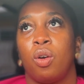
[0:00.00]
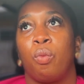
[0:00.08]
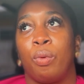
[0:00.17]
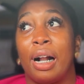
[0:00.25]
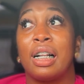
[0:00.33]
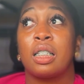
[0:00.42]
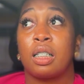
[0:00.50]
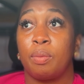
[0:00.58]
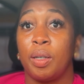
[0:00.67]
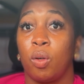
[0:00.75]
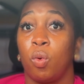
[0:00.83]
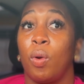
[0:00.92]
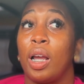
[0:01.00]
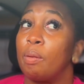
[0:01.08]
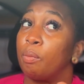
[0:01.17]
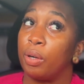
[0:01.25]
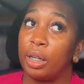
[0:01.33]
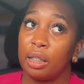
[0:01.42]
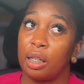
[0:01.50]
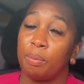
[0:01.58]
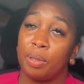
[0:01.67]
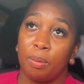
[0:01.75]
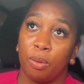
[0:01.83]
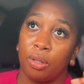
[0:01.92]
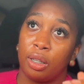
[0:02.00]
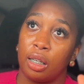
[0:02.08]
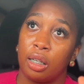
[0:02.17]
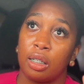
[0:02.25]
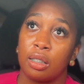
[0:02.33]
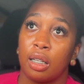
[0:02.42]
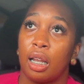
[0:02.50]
where I'll speak way more in depth about things.